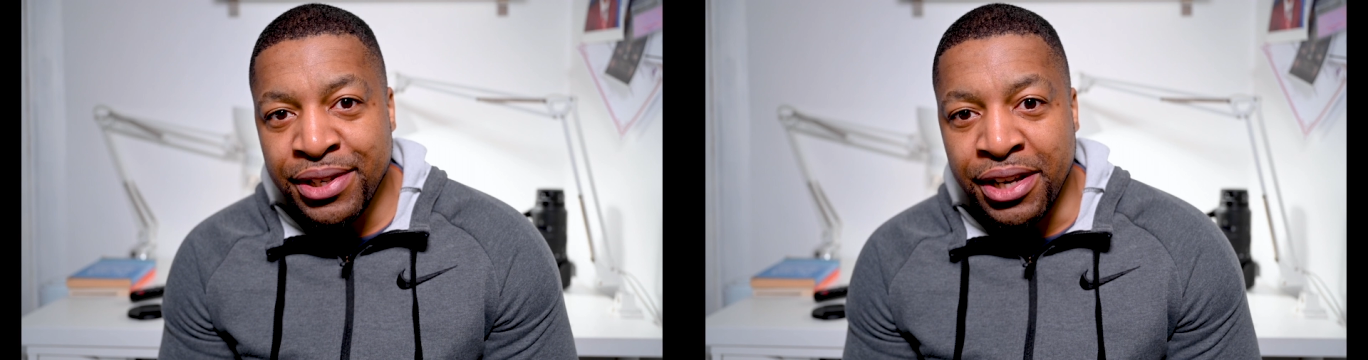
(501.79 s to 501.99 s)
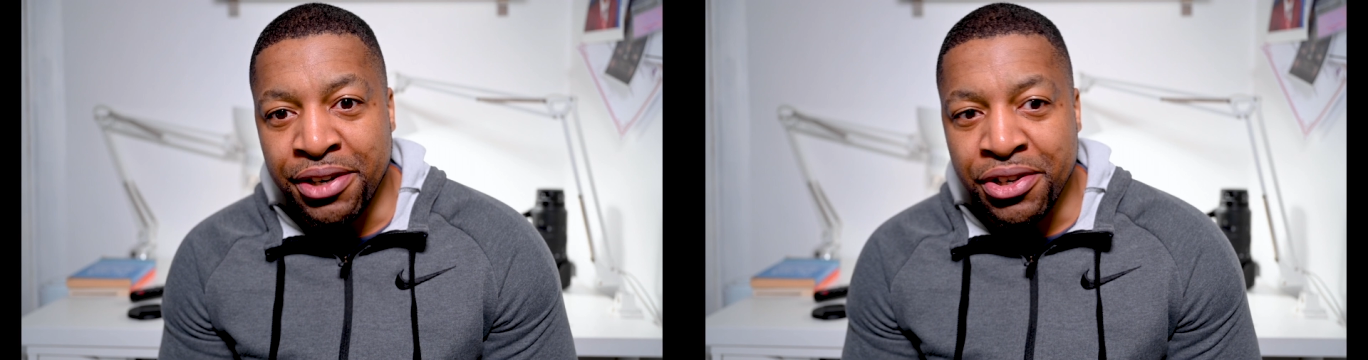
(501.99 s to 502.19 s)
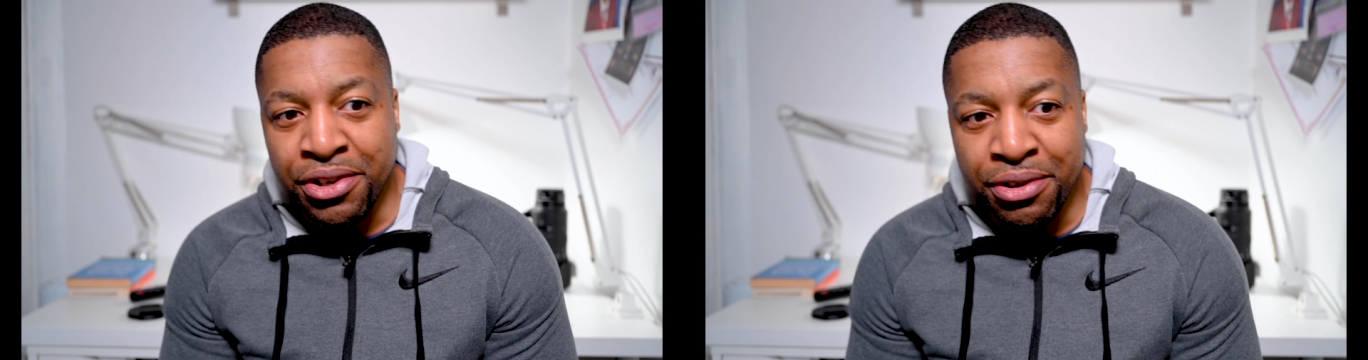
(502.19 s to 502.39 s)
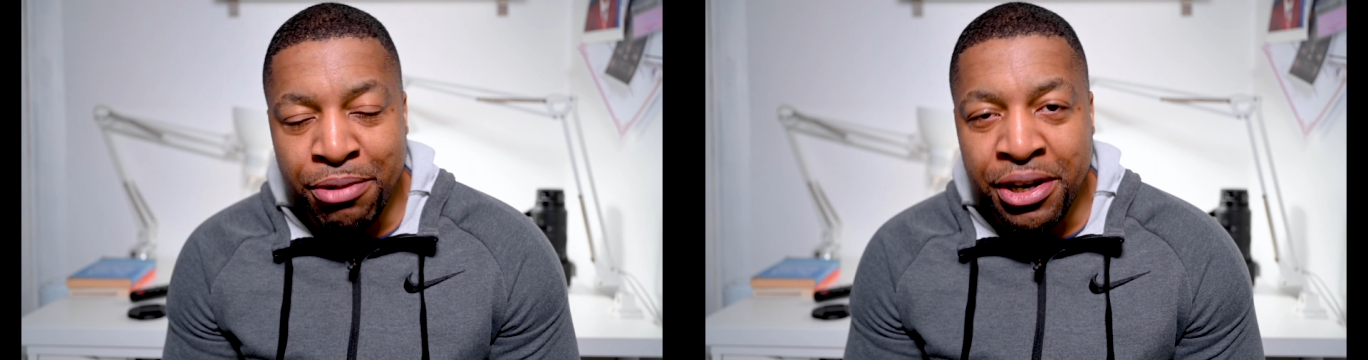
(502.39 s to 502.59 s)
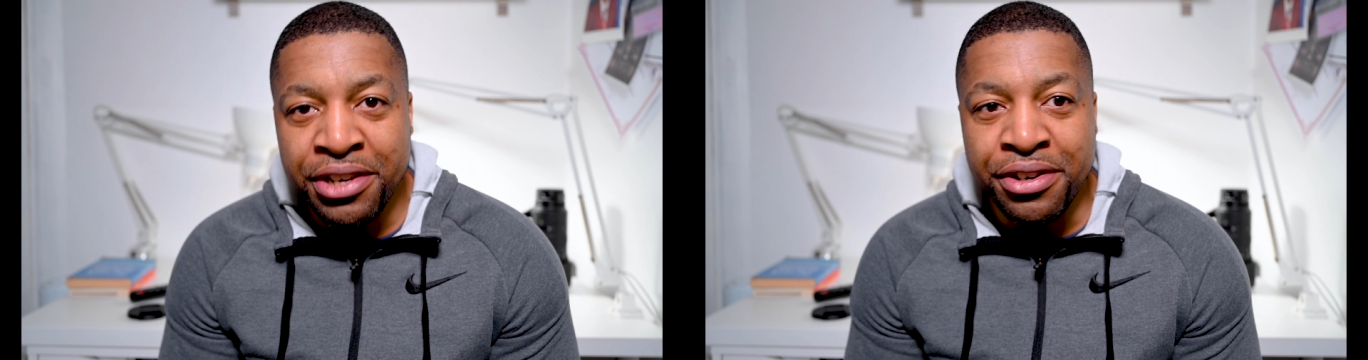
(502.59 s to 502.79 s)
you know,
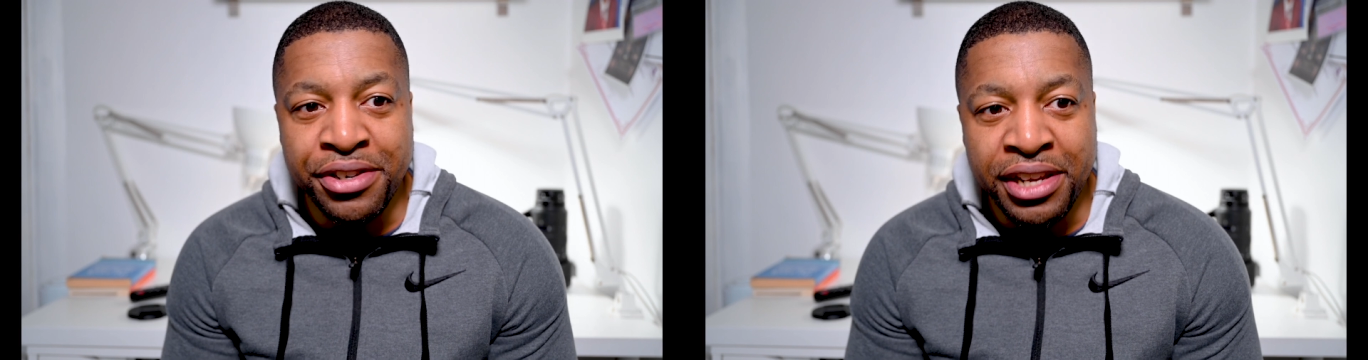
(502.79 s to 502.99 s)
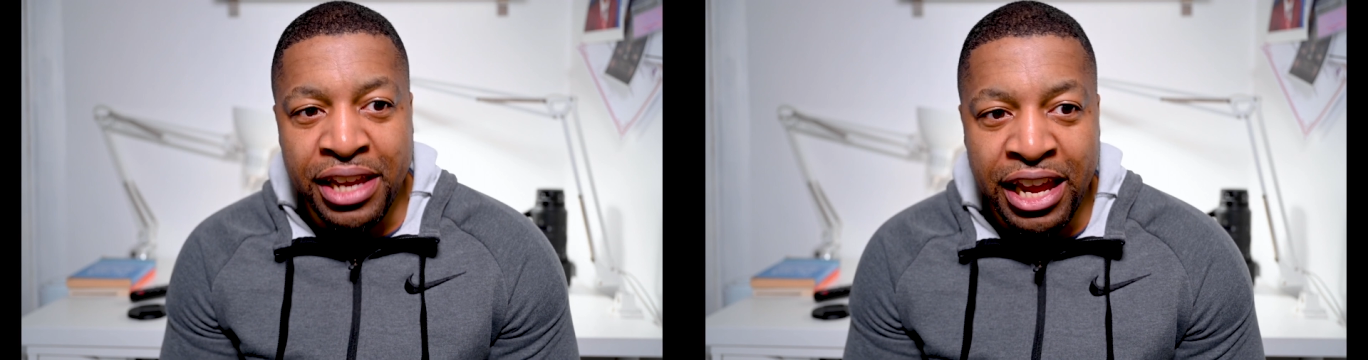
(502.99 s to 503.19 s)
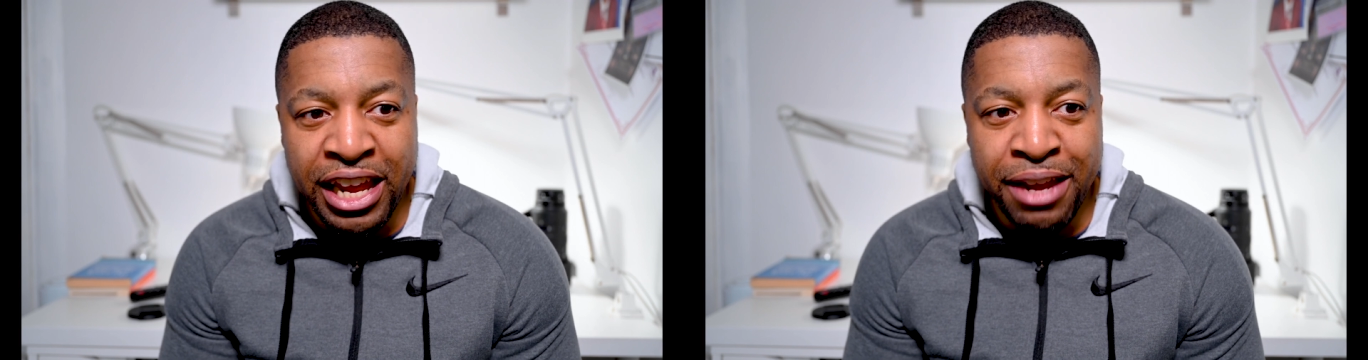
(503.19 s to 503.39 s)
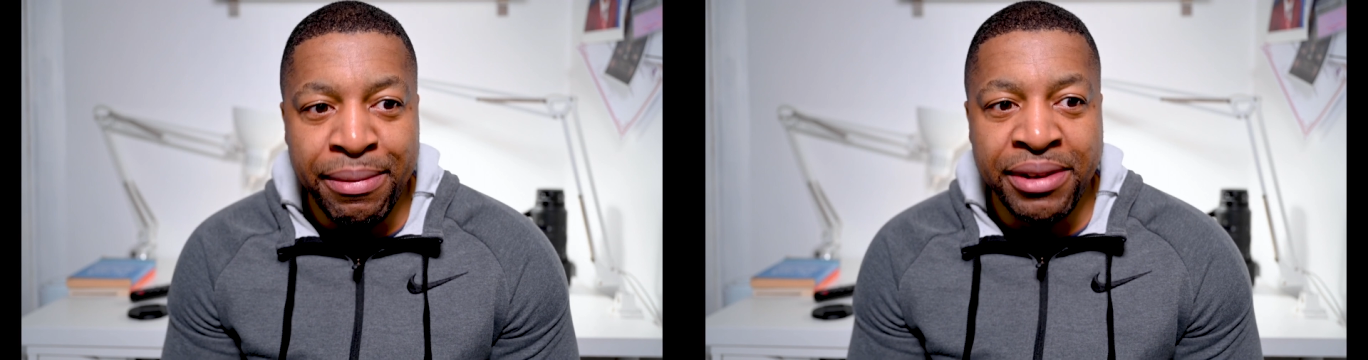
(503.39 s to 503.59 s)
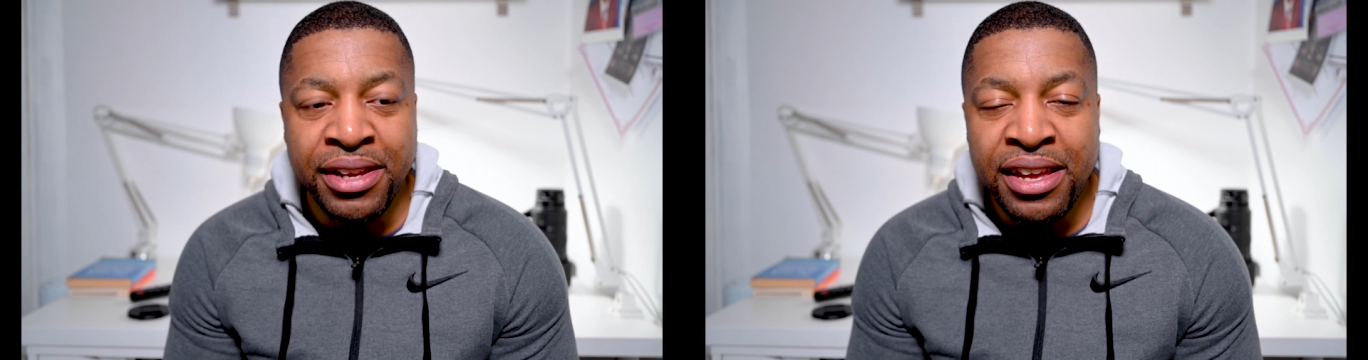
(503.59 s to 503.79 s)
working on your game,
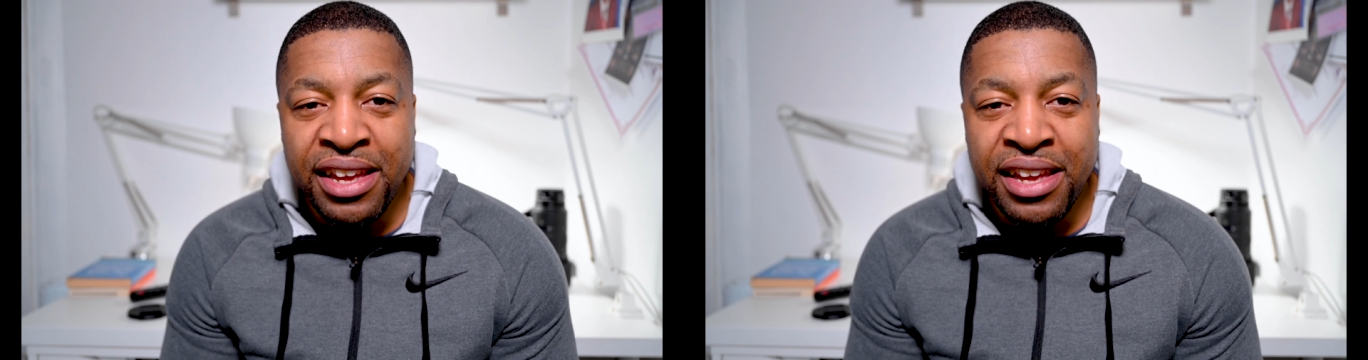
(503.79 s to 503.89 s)
and